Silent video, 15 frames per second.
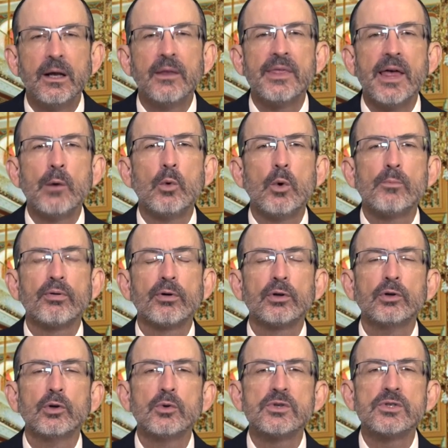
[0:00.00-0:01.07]
that will
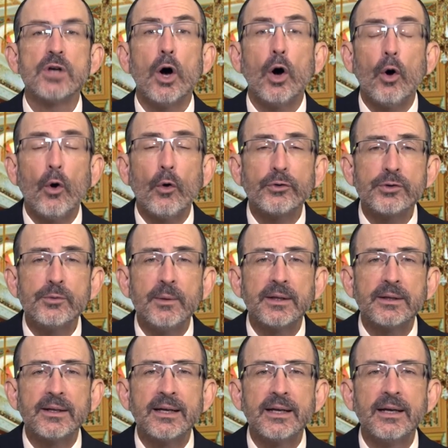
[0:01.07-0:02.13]
produce
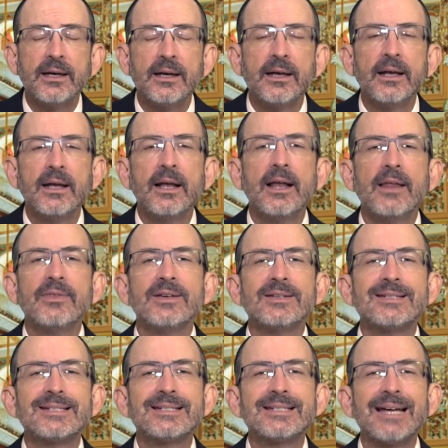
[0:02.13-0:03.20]
ultimately the
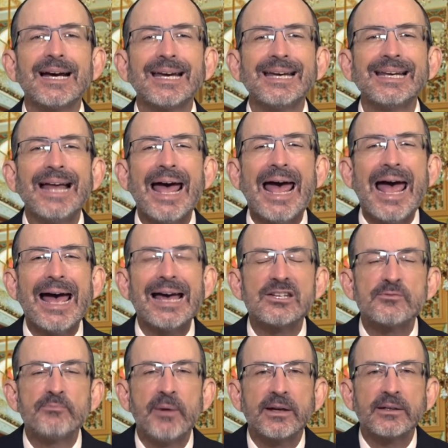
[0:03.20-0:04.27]
second
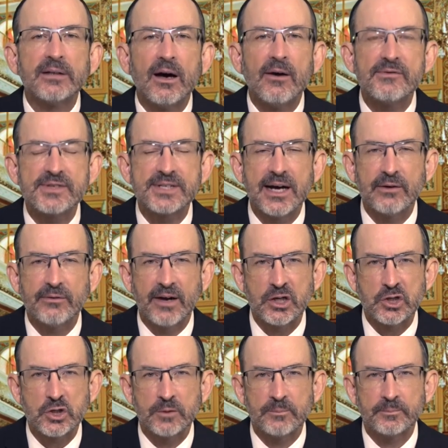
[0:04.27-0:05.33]
aspect of
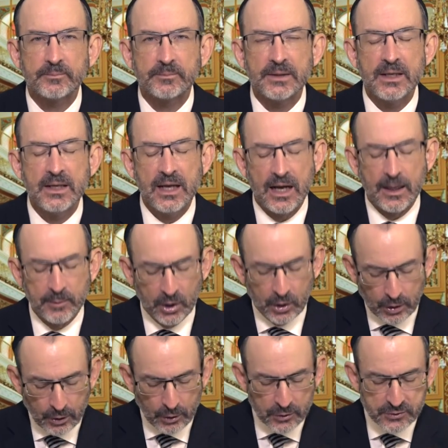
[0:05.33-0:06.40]
salvation. I'm going to
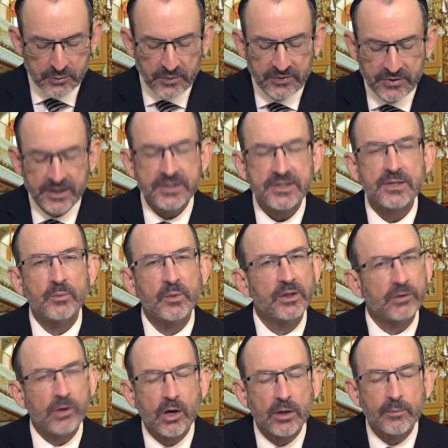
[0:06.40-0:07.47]
close with this, and we
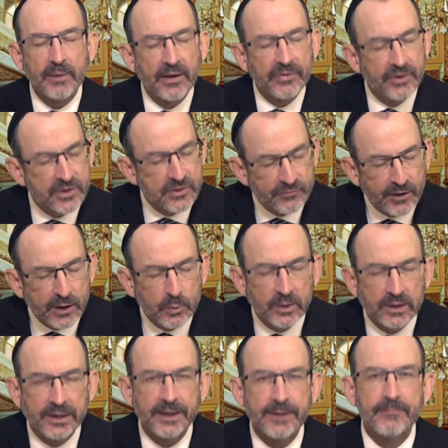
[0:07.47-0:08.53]
talk about this
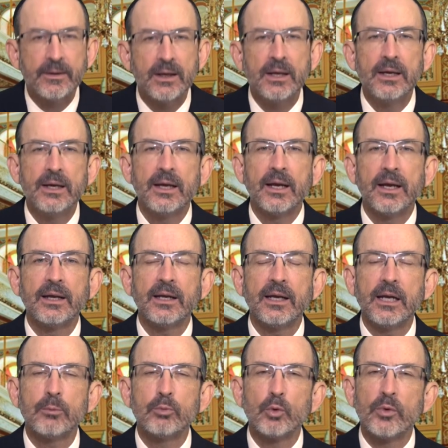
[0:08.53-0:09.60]
frequently. In
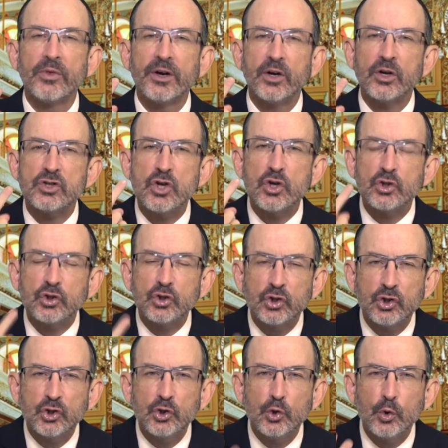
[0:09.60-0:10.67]
Hebrew, there's
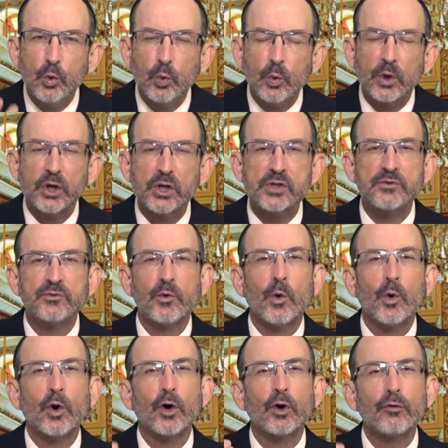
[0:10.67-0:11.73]
two words
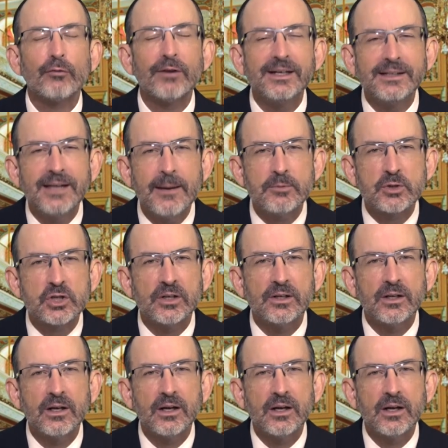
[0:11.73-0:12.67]
for redemption